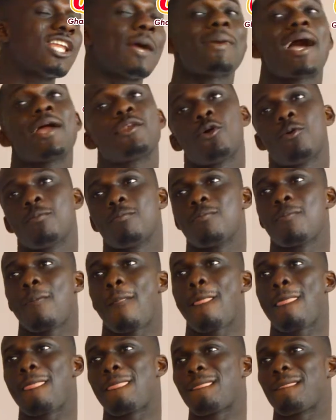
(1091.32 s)
now I don't
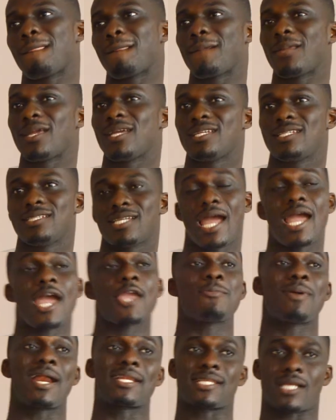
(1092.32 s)

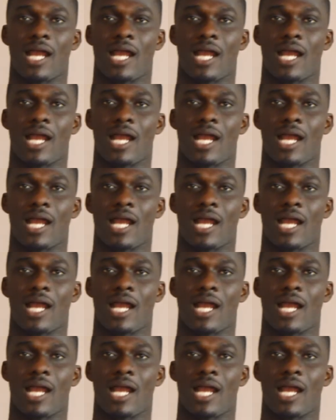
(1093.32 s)
match